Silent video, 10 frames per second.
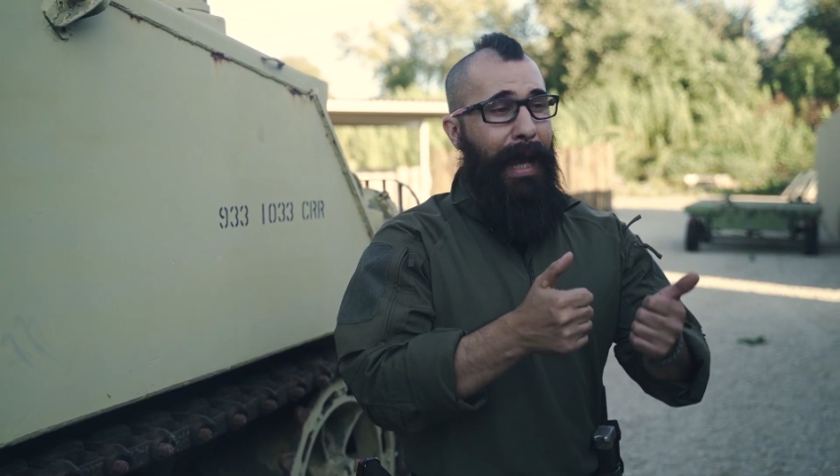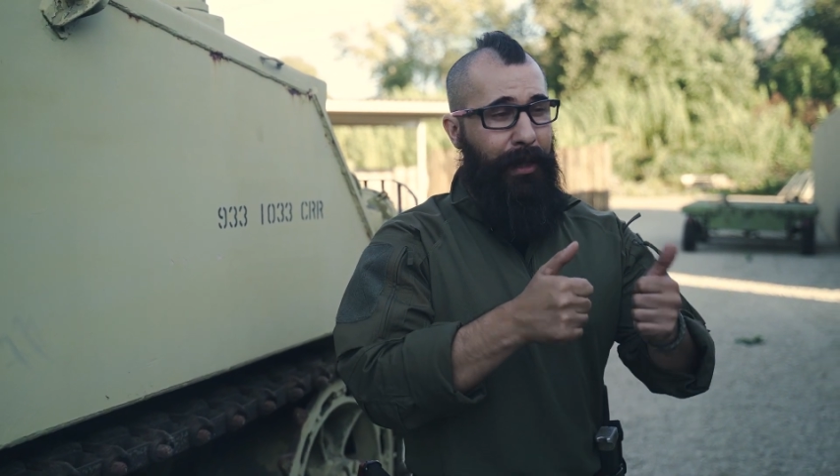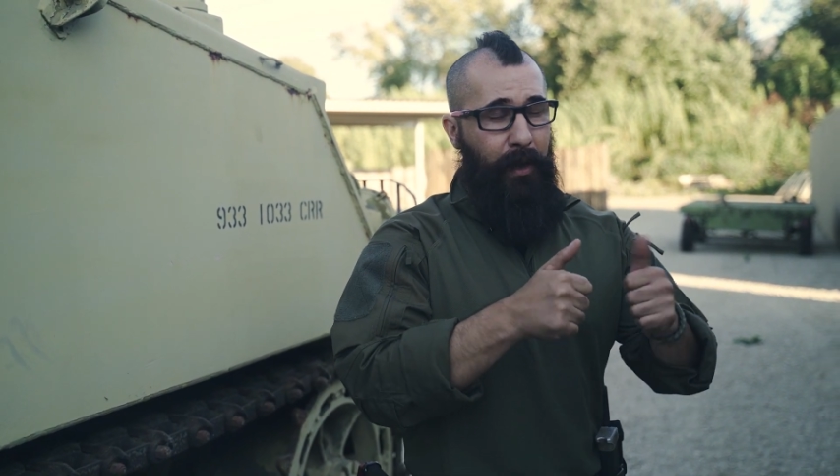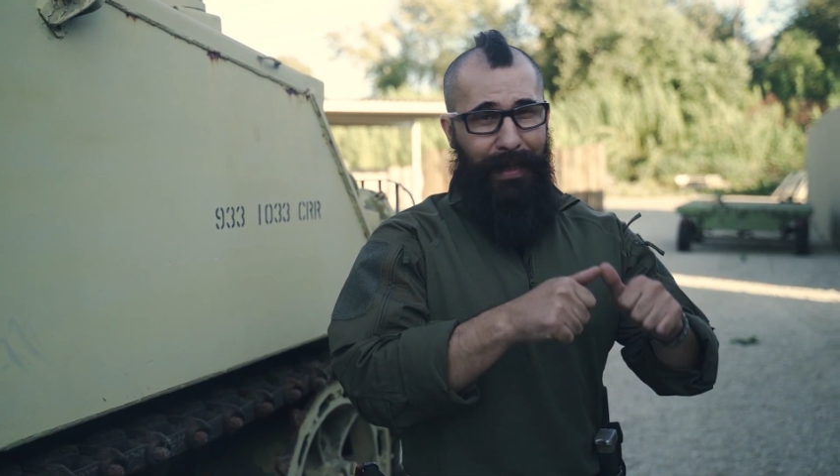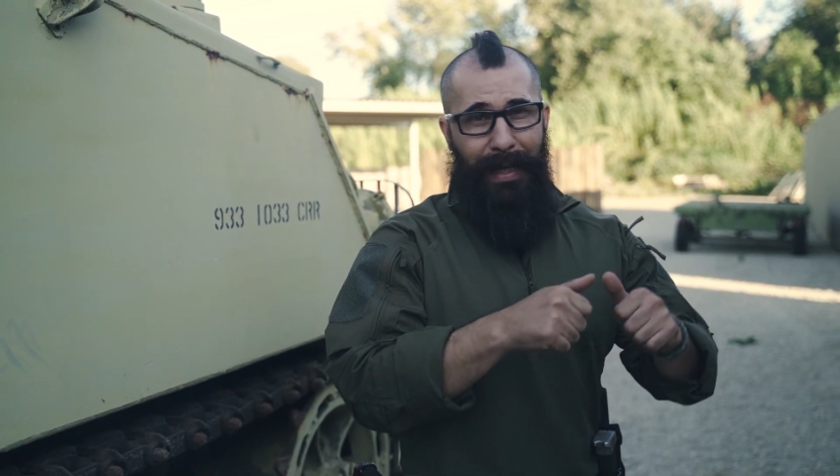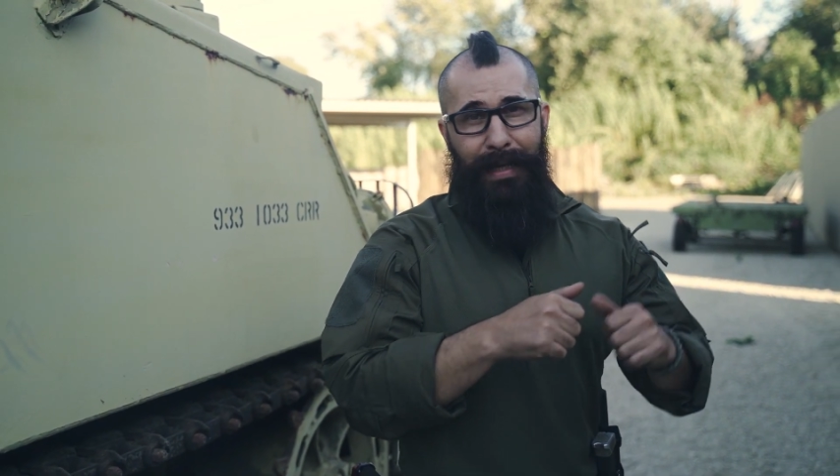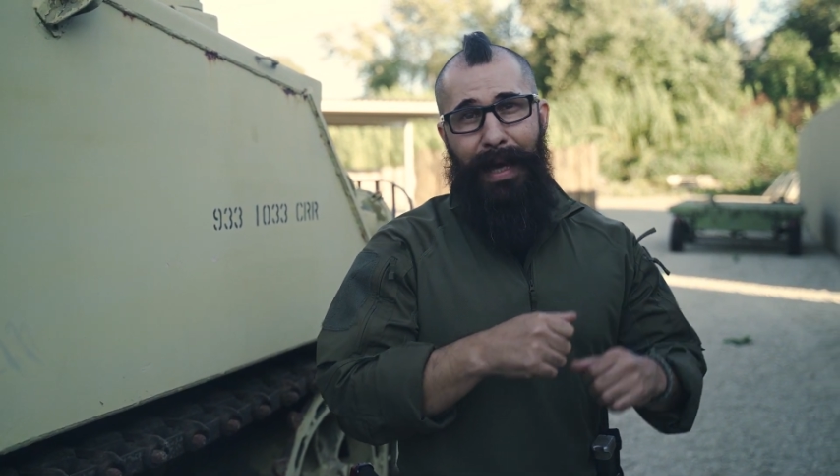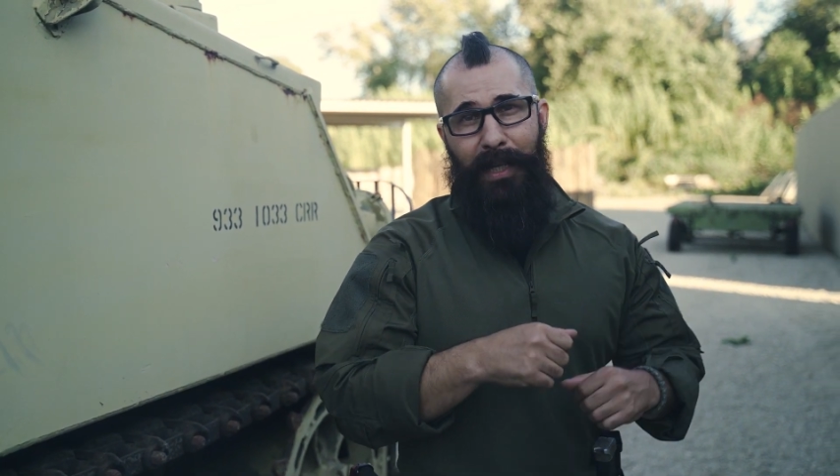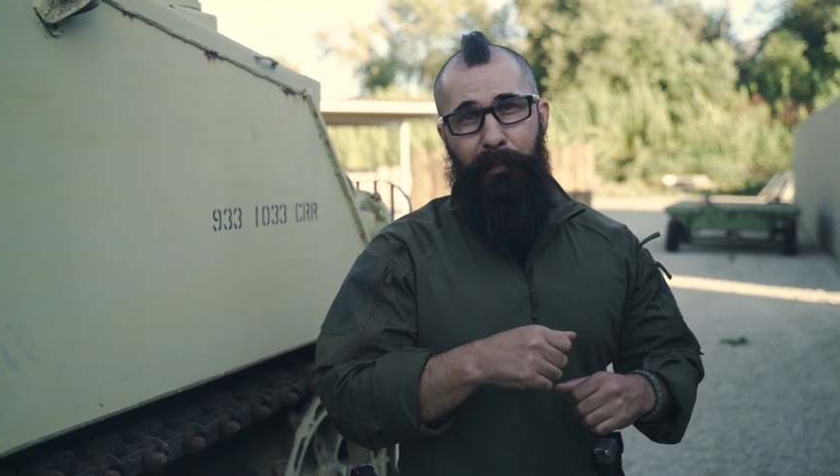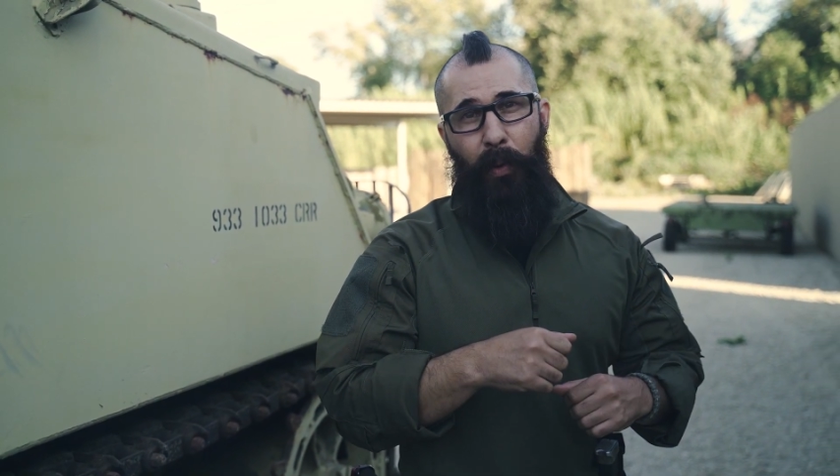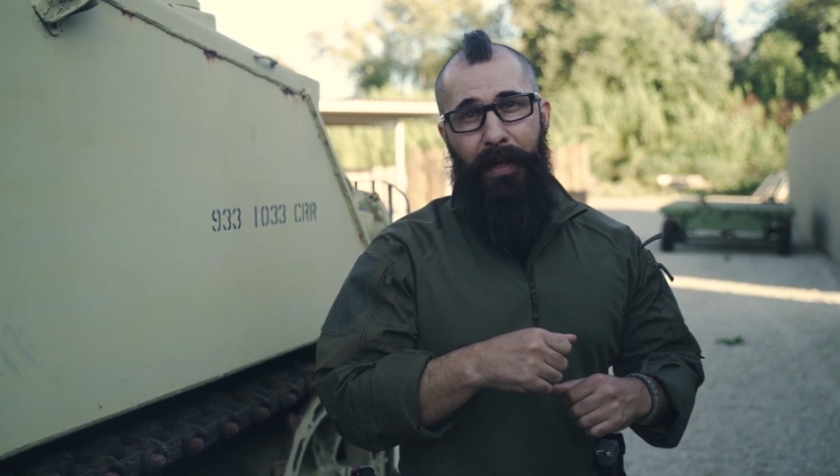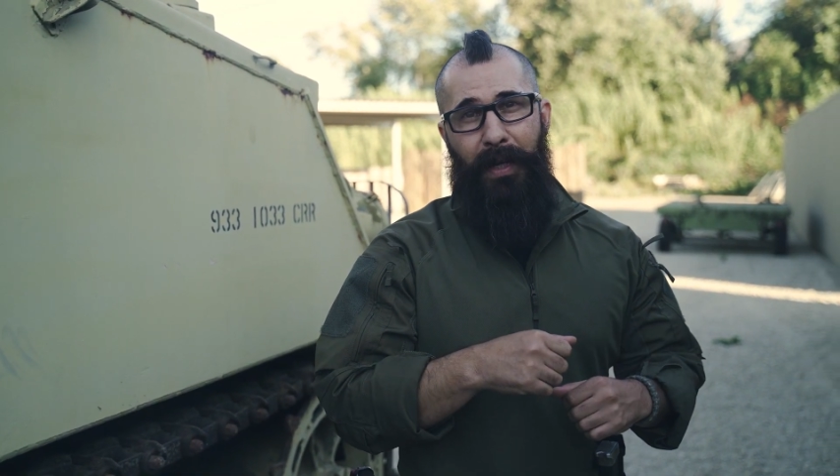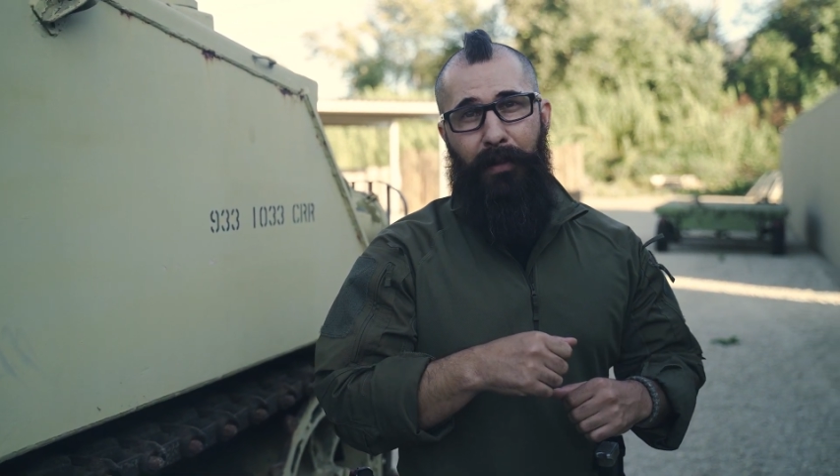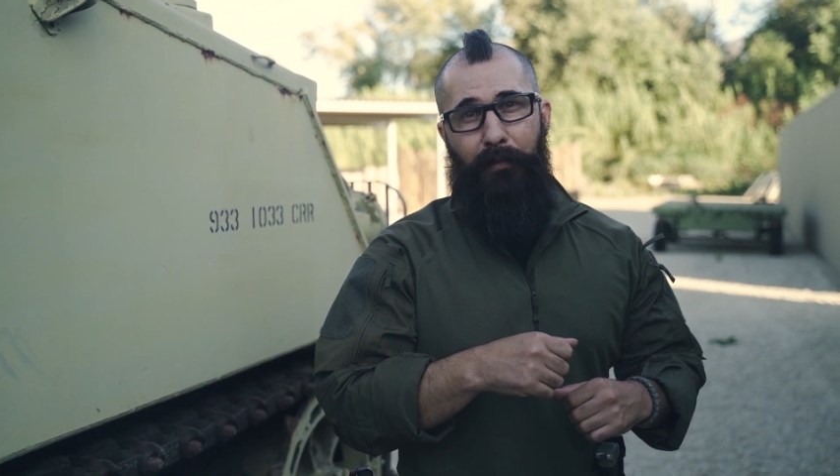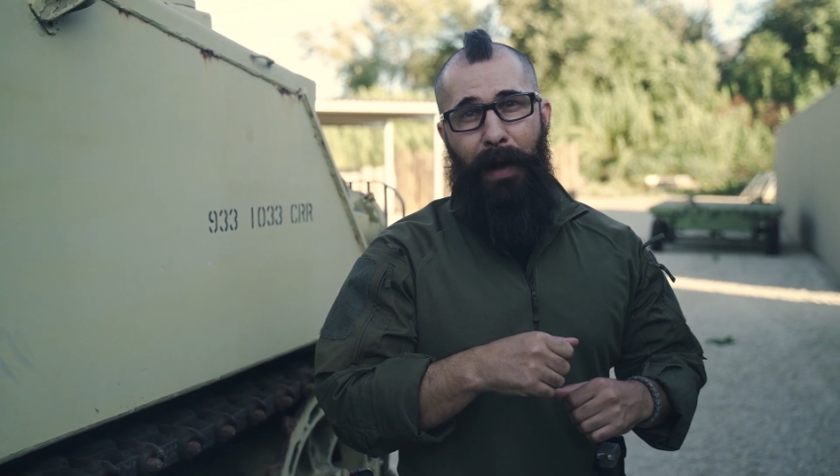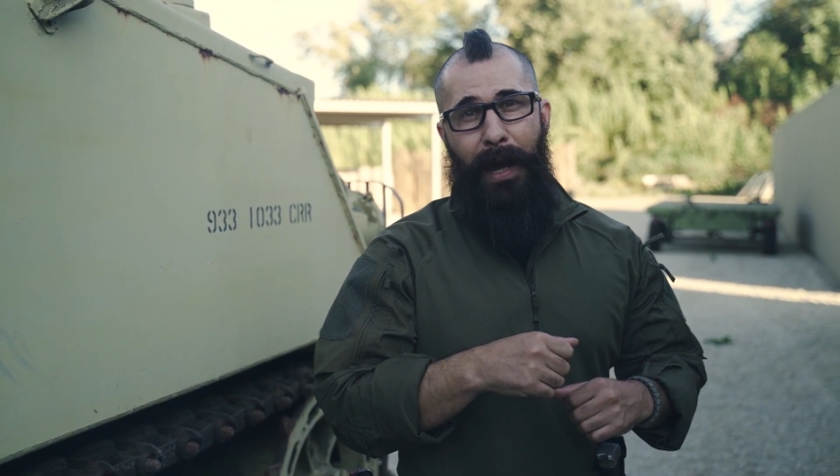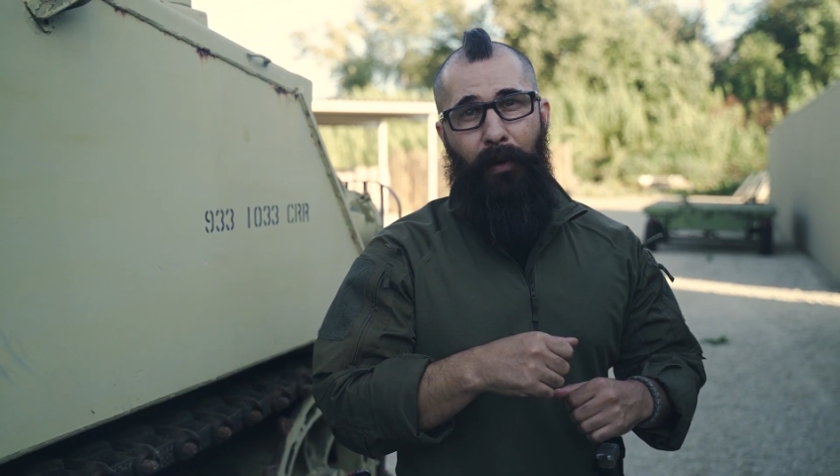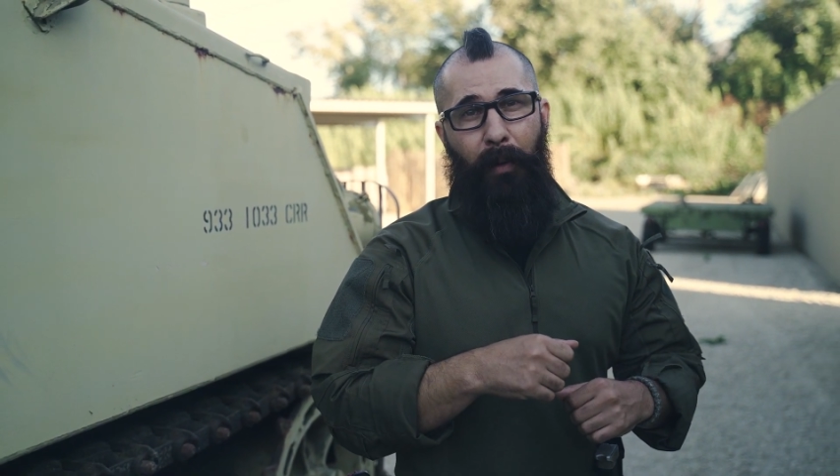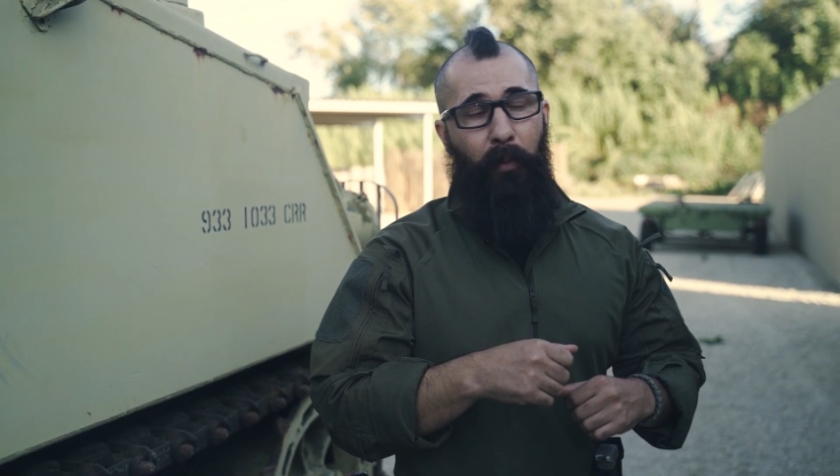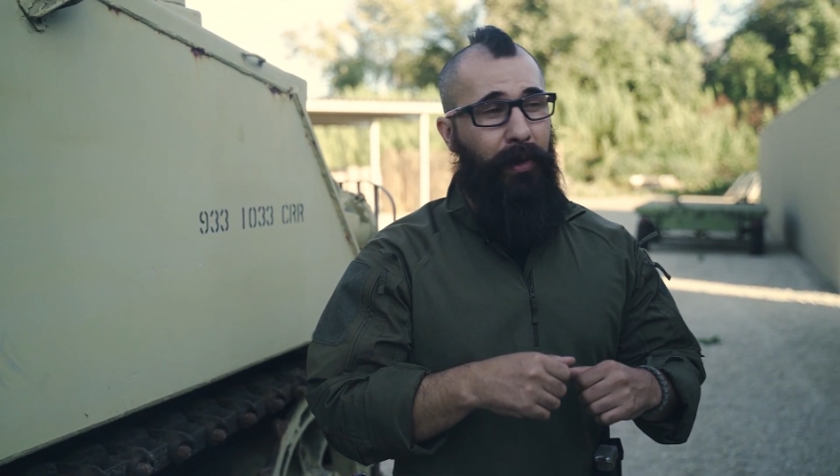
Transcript: and those index points on the firearm